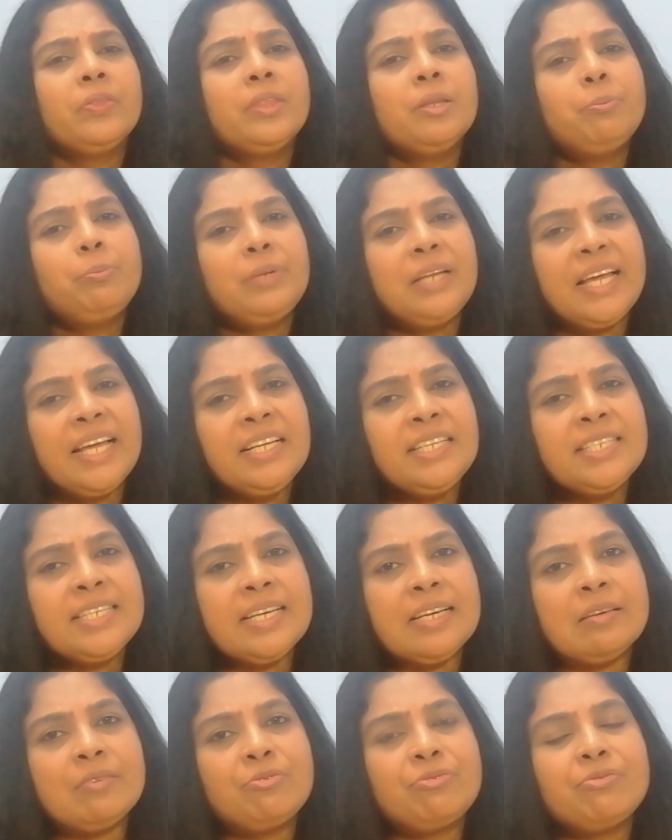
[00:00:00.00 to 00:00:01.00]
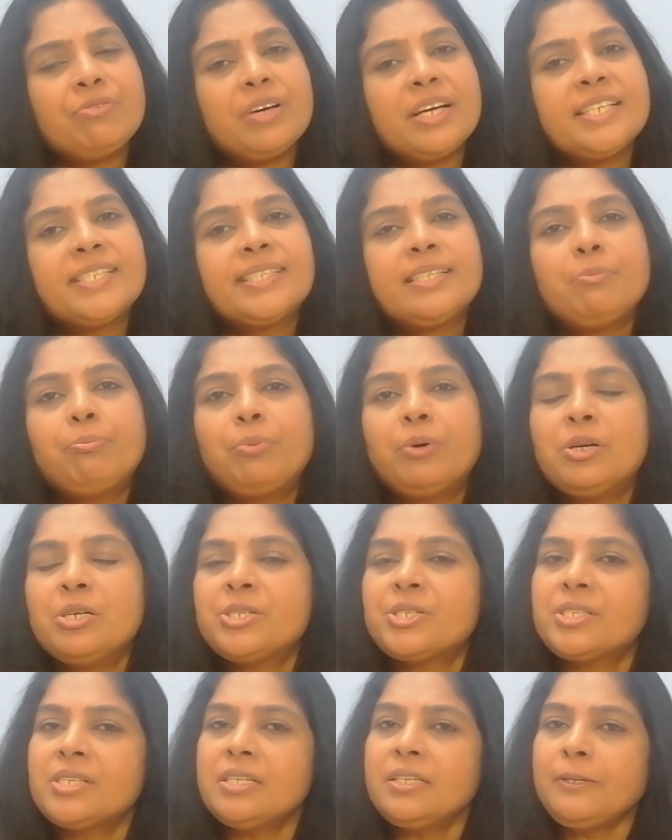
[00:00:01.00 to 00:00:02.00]
The plaintiff is the
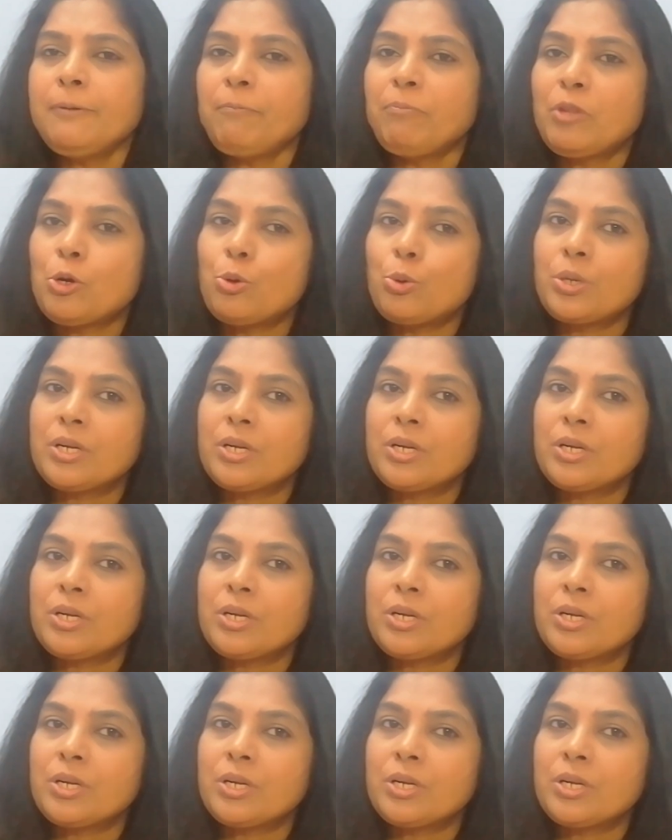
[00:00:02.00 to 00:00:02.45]
person who